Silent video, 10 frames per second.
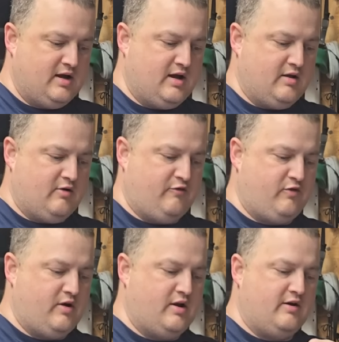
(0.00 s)
And on
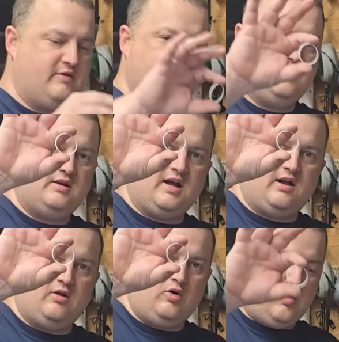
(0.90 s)
front of it, you got
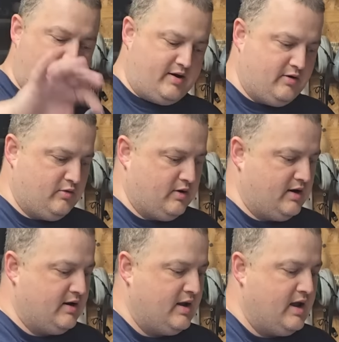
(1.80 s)
a little white
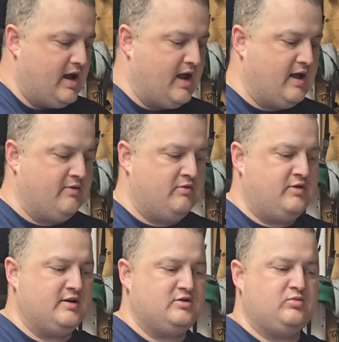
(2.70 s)
O-ring. And
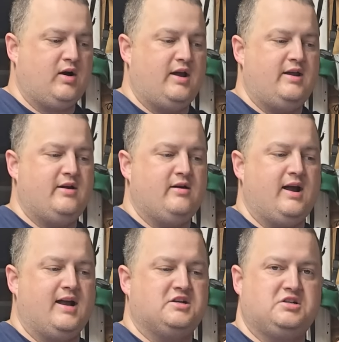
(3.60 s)
this right here
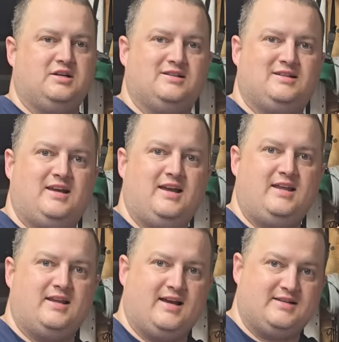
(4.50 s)
actually is
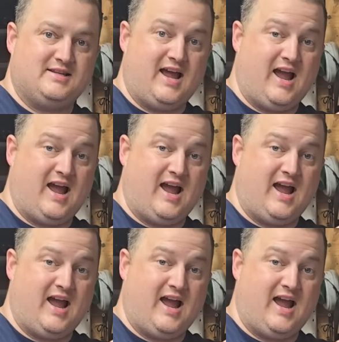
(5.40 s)
keyed. It has an